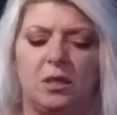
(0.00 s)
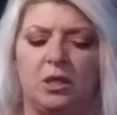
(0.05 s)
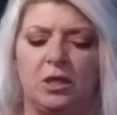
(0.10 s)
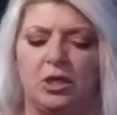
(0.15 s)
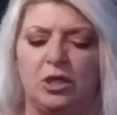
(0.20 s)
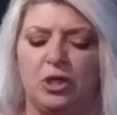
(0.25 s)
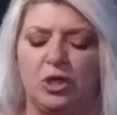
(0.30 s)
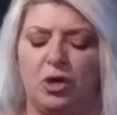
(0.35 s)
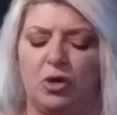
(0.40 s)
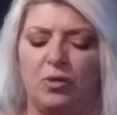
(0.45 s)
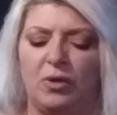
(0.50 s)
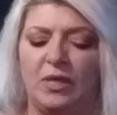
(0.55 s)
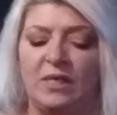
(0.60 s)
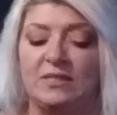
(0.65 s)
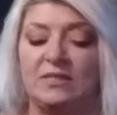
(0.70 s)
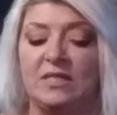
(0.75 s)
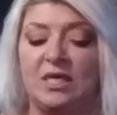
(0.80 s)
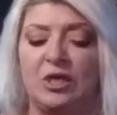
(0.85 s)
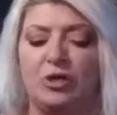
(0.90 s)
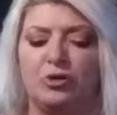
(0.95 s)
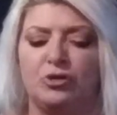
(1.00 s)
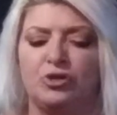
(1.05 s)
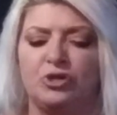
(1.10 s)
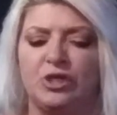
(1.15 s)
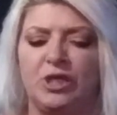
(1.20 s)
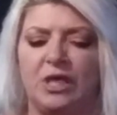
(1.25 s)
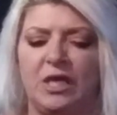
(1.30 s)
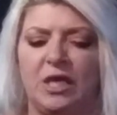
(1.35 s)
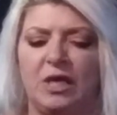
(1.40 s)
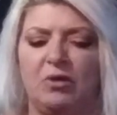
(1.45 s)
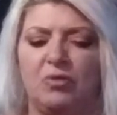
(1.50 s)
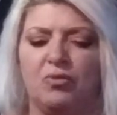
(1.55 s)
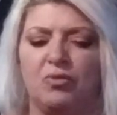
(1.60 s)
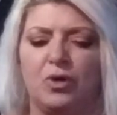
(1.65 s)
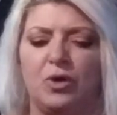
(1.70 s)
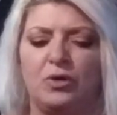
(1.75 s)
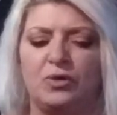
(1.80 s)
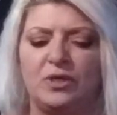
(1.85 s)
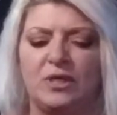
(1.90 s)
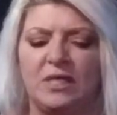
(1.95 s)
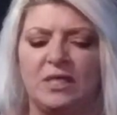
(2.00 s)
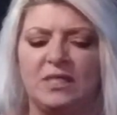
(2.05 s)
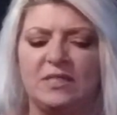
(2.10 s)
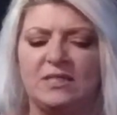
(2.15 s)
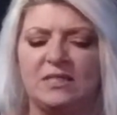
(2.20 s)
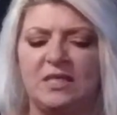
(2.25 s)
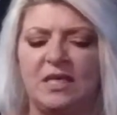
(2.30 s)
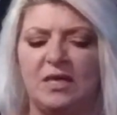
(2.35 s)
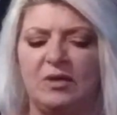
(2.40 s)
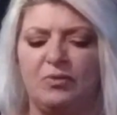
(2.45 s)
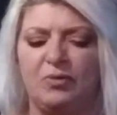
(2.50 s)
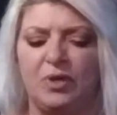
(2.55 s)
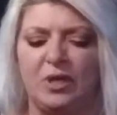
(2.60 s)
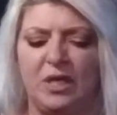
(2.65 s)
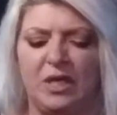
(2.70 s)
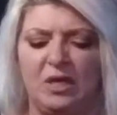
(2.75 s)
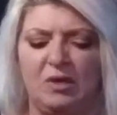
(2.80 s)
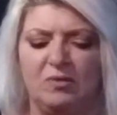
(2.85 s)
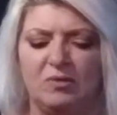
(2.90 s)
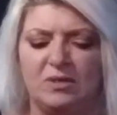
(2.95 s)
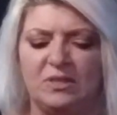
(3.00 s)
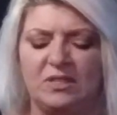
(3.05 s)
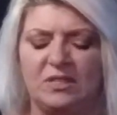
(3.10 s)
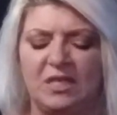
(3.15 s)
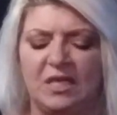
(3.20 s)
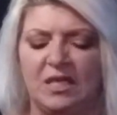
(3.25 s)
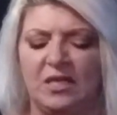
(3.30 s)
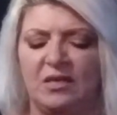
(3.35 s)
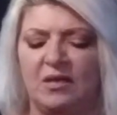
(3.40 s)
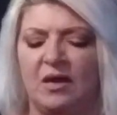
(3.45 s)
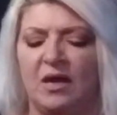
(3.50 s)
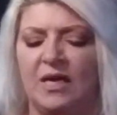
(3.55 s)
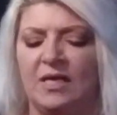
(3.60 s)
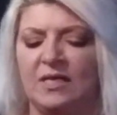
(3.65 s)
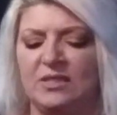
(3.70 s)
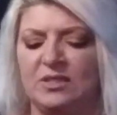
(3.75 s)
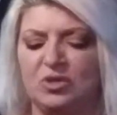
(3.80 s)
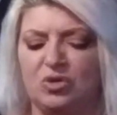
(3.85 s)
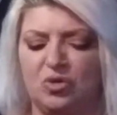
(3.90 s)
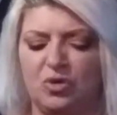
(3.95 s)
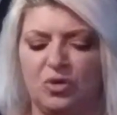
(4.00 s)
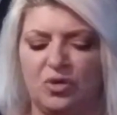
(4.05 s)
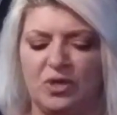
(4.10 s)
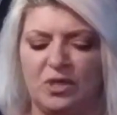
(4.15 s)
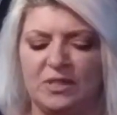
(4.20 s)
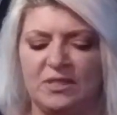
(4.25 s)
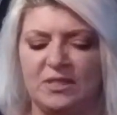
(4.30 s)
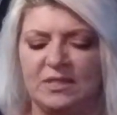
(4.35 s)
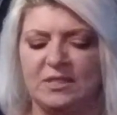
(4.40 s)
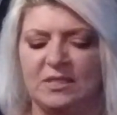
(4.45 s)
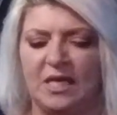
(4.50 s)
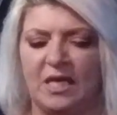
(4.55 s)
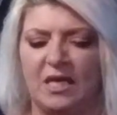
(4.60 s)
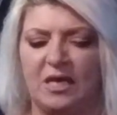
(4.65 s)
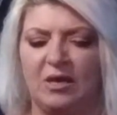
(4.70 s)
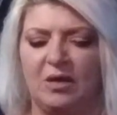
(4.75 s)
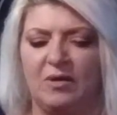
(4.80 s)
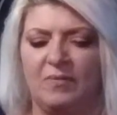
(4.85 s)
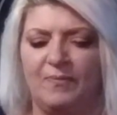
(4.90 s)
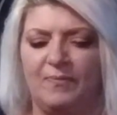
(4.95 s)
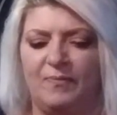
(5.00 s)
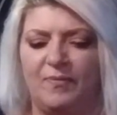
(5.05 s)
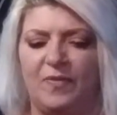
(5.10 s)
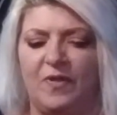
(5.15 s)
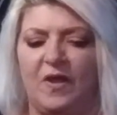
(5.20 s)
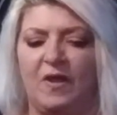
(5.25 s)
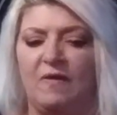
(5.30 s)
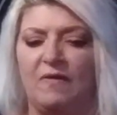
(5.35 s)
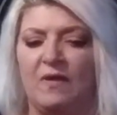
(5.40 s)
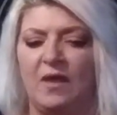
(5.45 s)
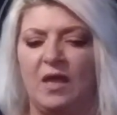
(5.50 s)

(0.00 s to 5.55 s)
you know, his energy. He wrote this when he was in high school. This is like a thing